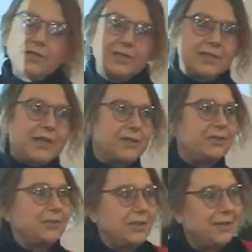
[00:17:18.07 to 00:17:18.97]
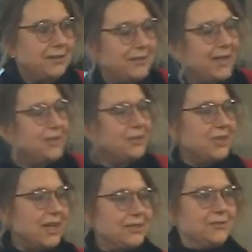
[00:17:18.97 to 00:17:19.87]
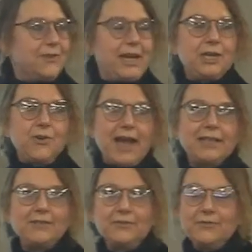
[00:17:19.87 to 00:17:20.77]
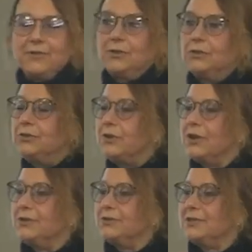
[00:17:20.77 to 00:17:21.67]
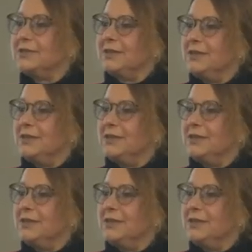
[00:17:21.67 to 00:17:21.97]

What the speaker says: is essentially they inject a radioactive glucose